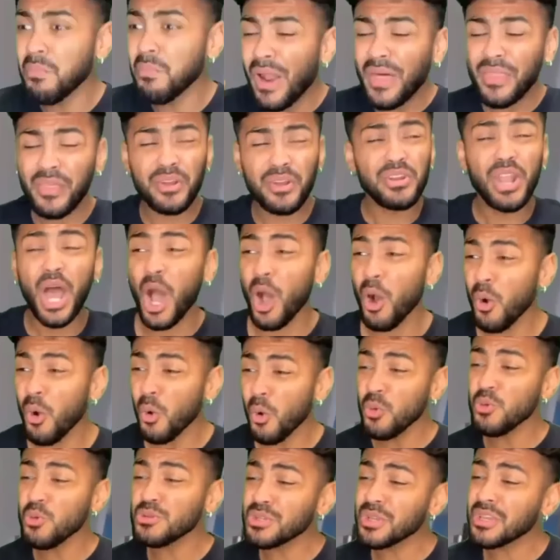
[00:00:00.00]
Brother,
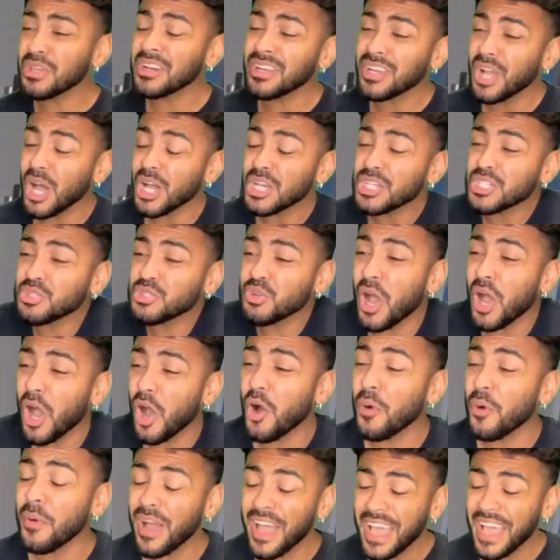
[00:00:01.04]
no, who's gonna cause
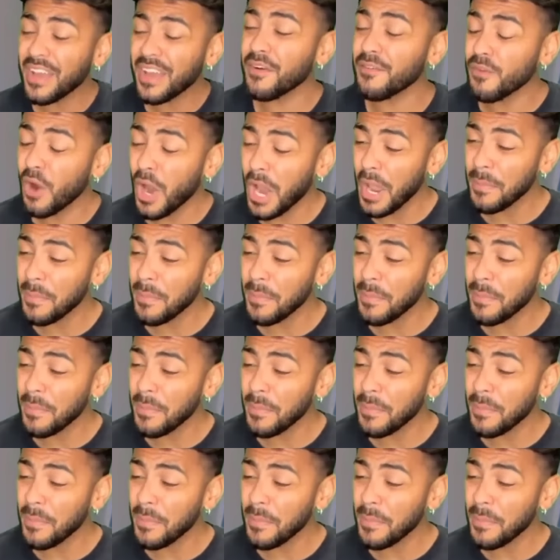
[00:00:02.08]
drama at our